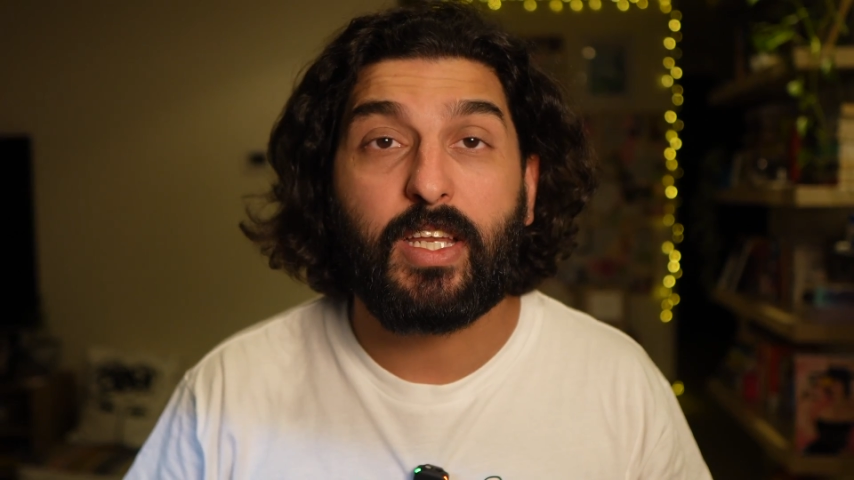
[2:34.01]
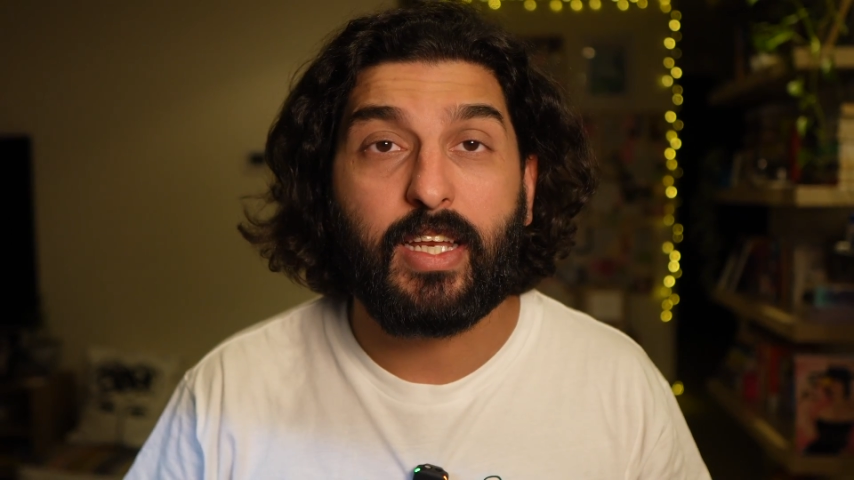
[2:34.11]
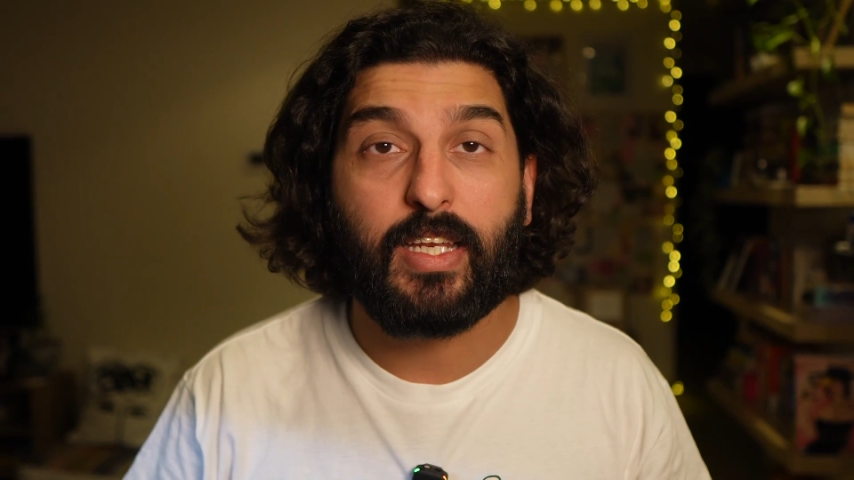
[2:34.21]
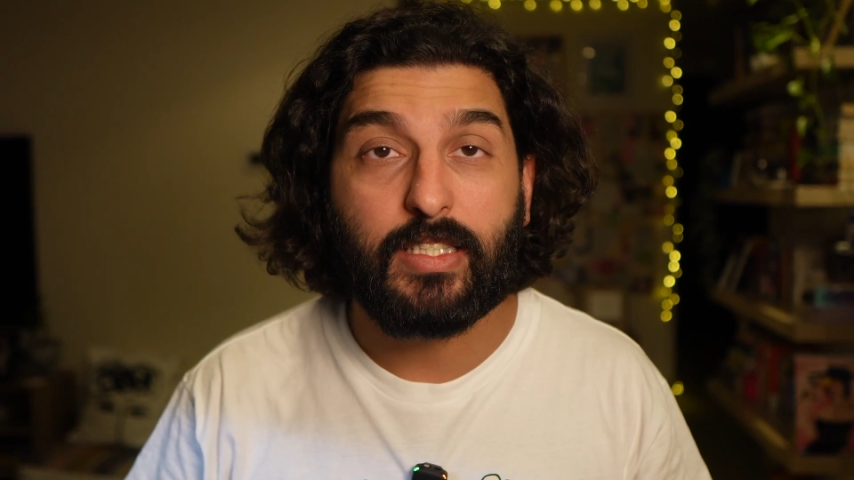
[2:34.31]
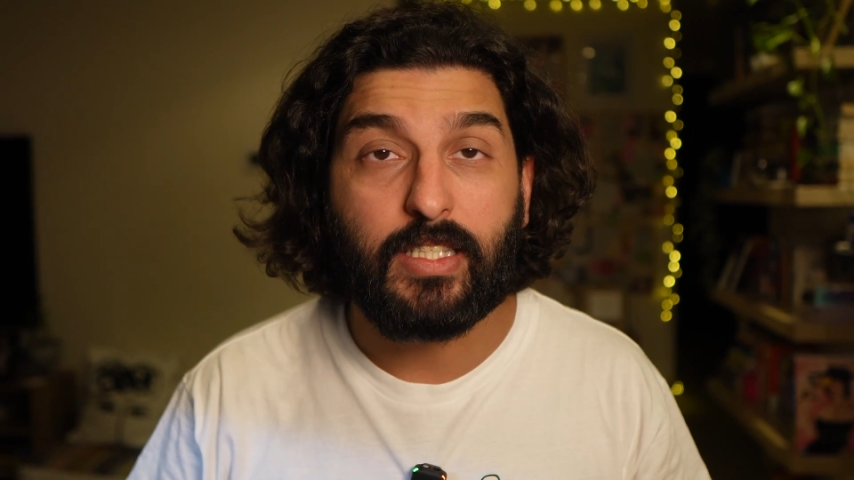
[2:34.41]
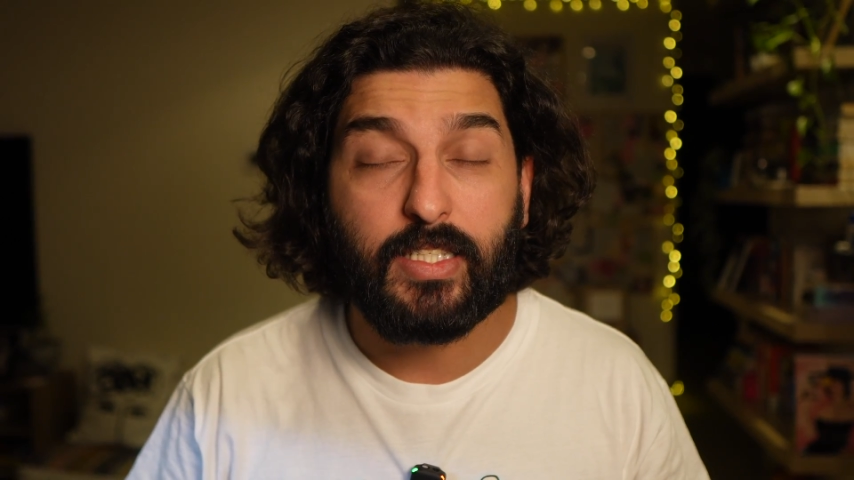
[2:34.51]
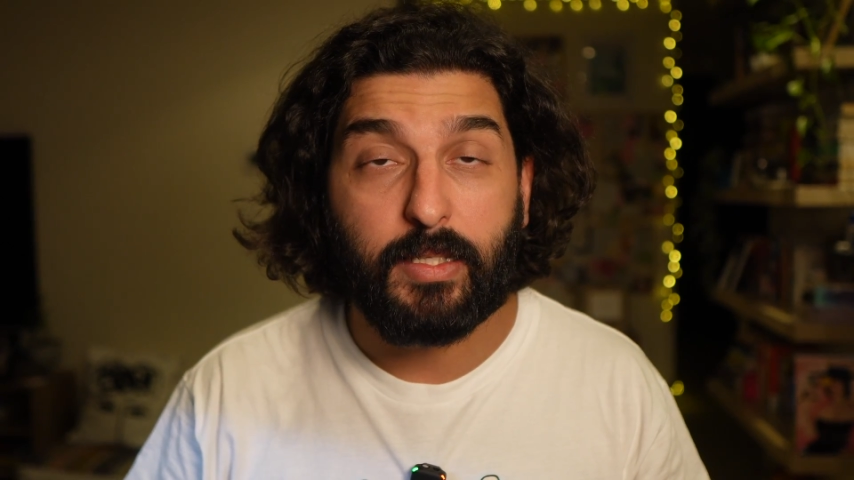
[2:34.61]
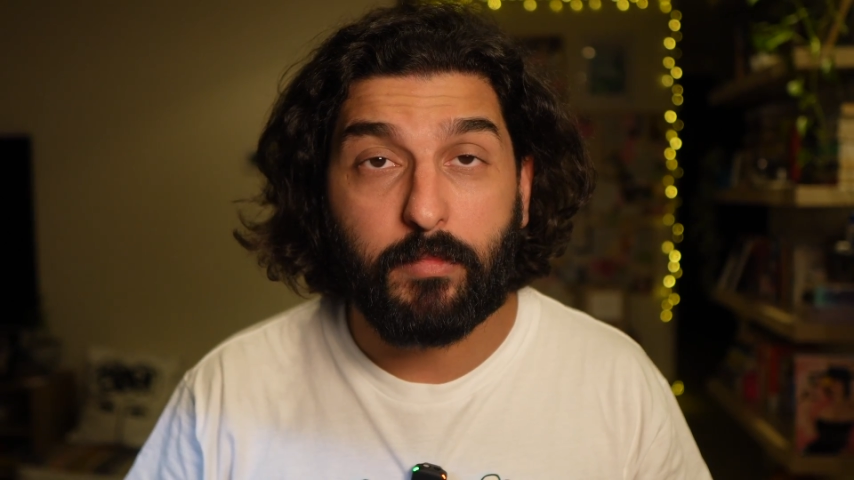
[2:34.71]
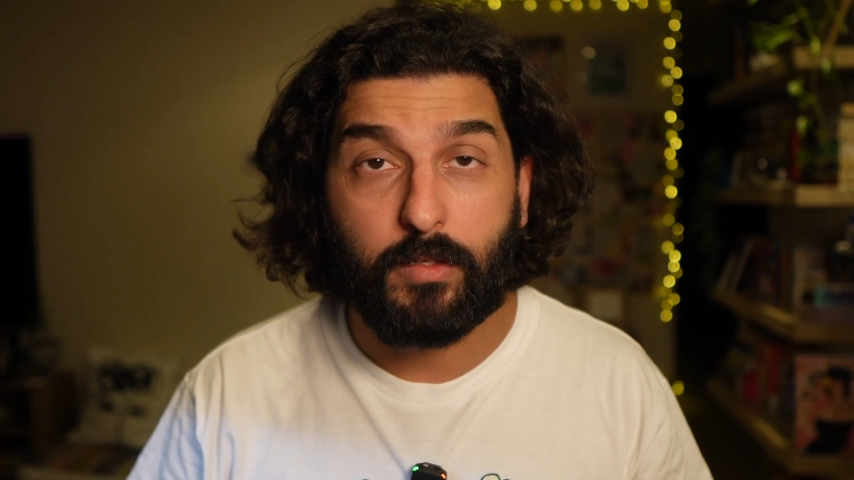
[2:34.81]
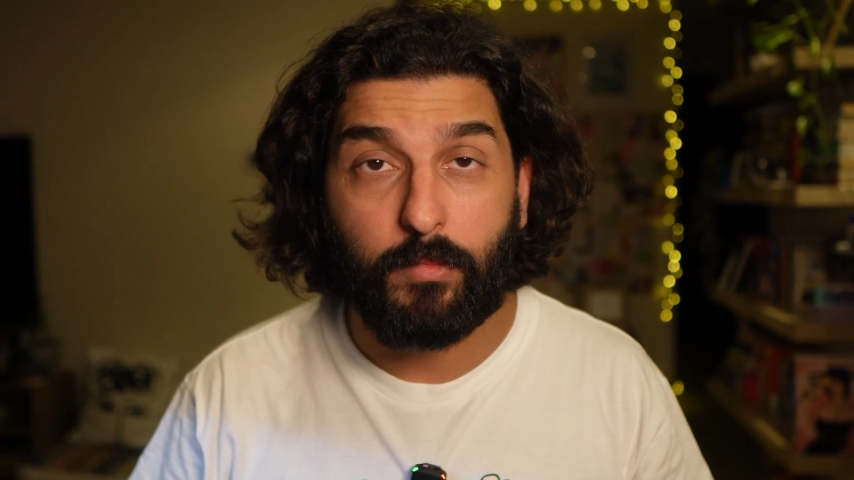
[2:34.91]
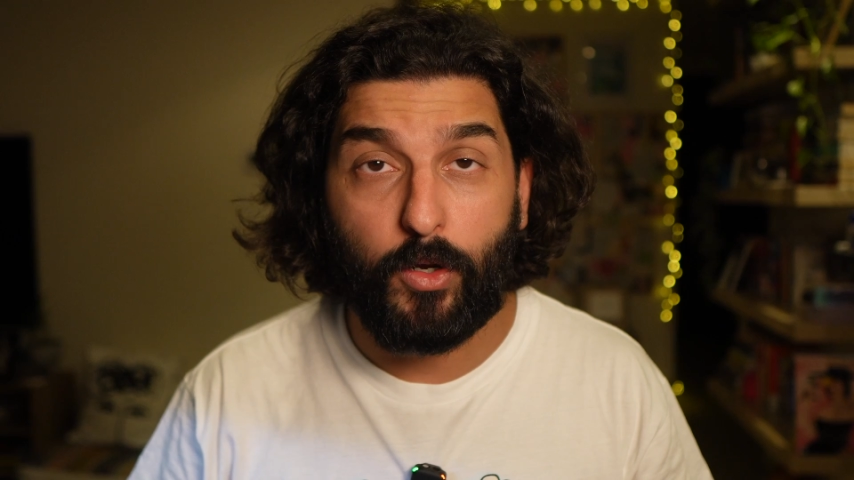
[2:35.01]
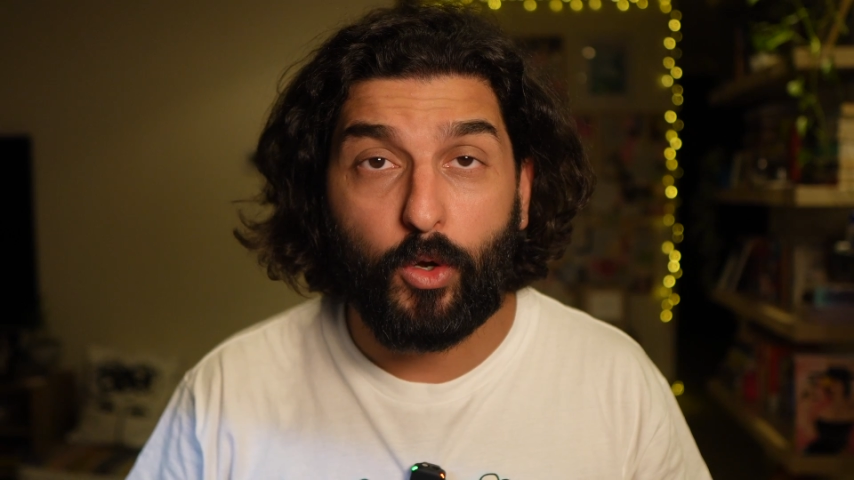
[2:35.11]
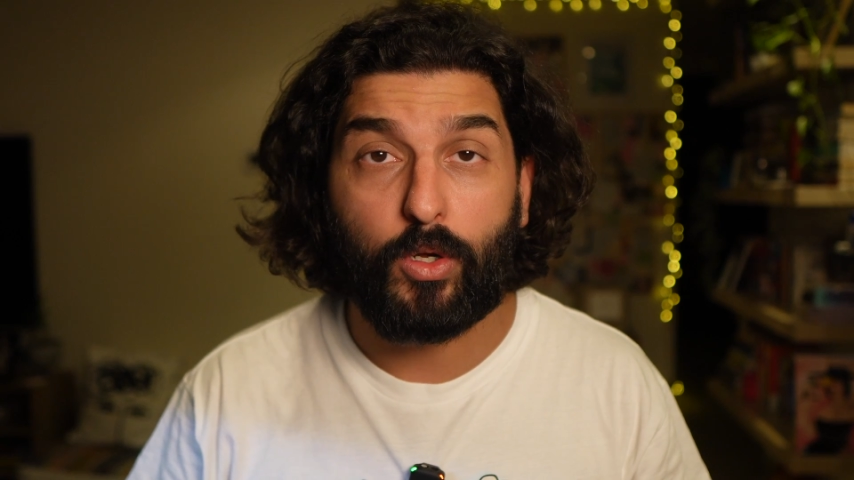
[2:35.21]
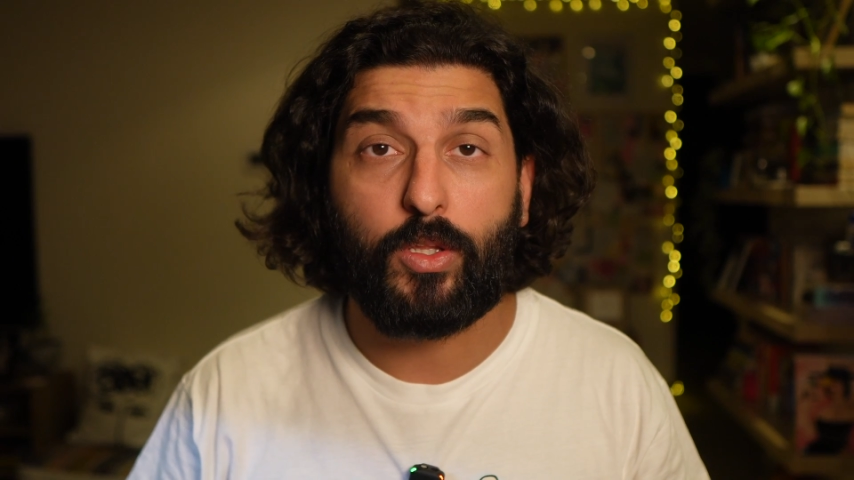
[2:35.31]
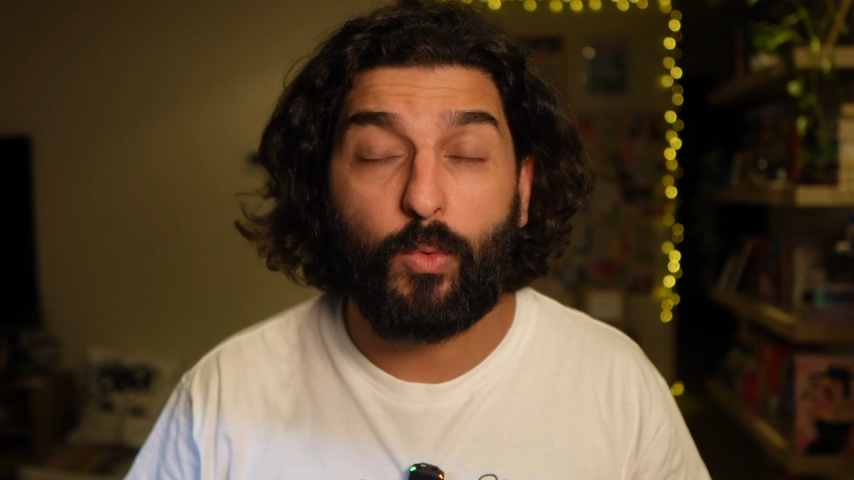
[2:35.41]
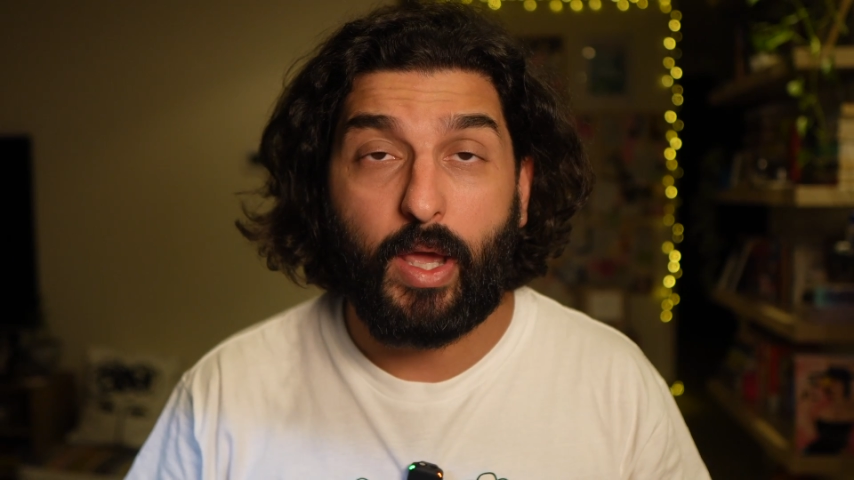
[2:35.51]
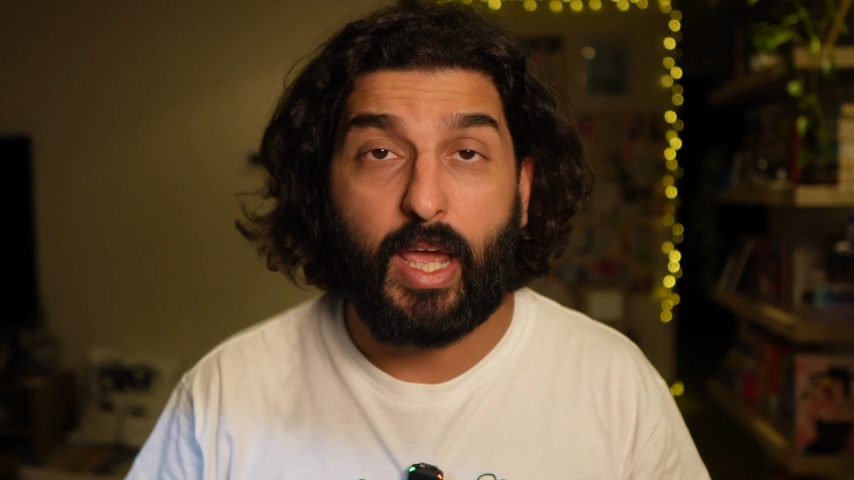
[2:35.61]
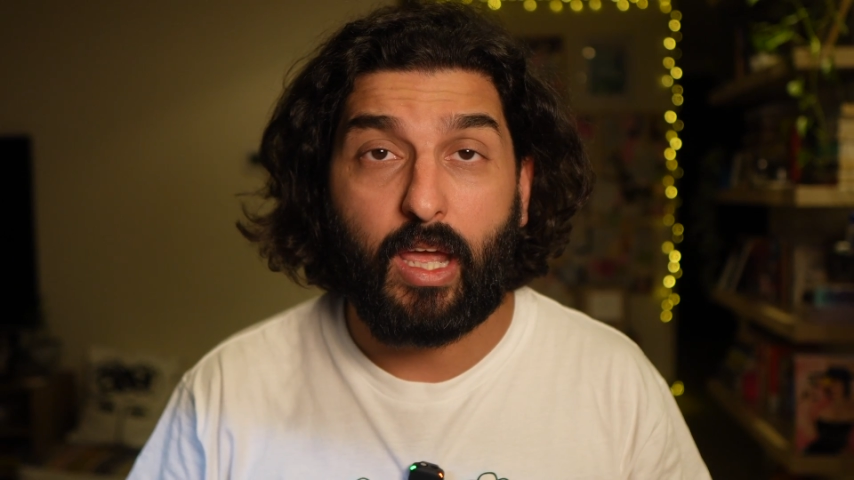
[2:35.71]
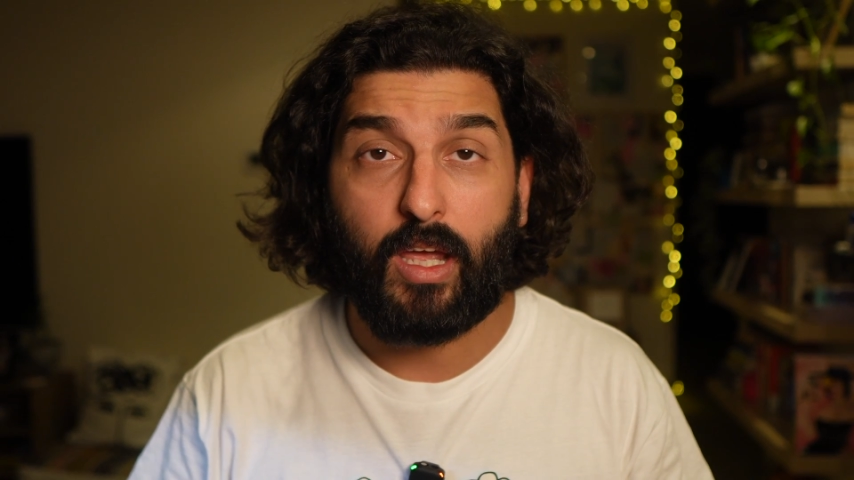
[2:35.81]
it doesn't seem to look the way